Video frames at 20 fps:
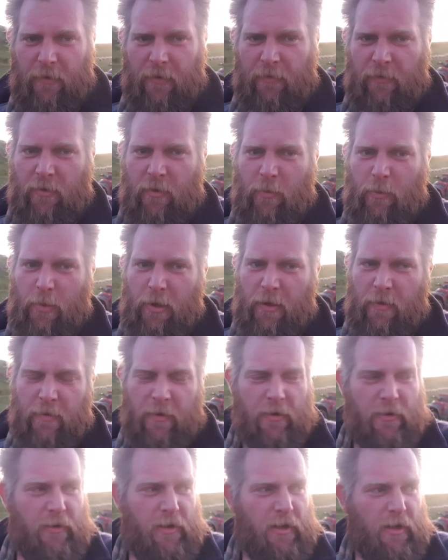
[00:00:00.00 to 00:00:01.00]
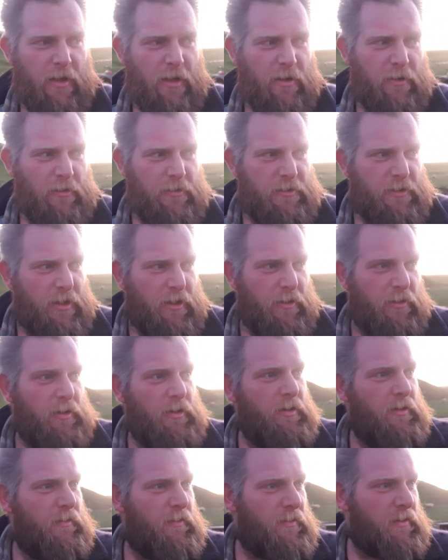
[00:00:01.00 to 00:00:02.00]
left in the bin that I need to get to
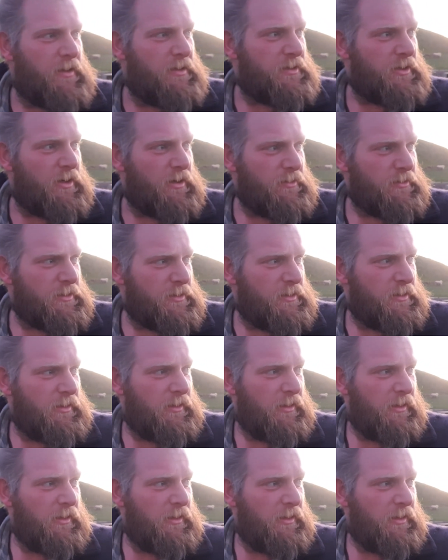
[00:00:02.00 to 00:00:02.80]
for these girls.